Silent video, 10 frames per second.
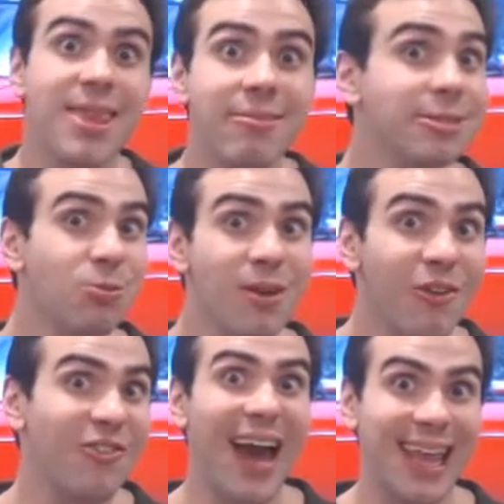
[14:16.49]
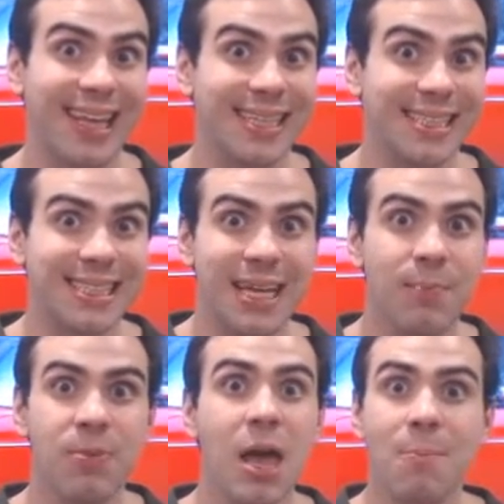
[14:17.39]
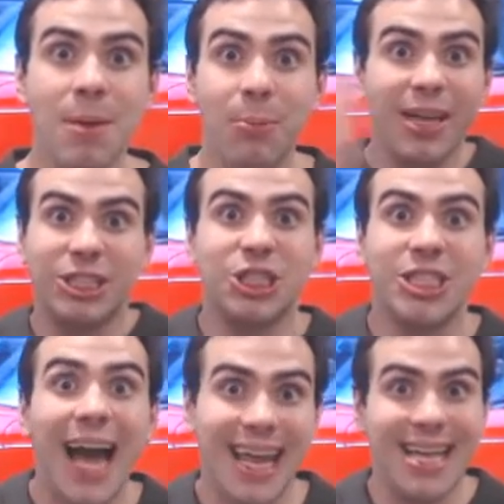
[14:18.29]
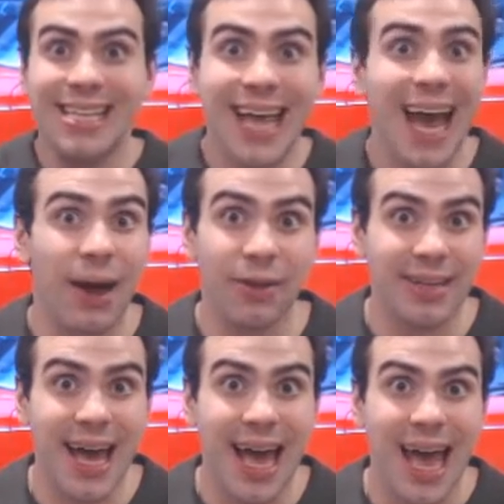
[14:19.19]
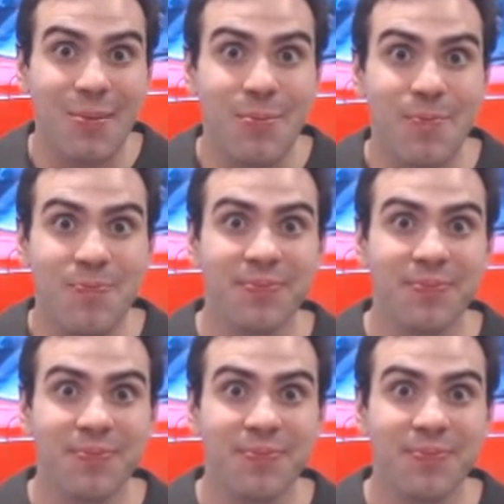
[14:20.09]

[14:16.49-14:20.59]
There was real violence. People get shot at and die all the time.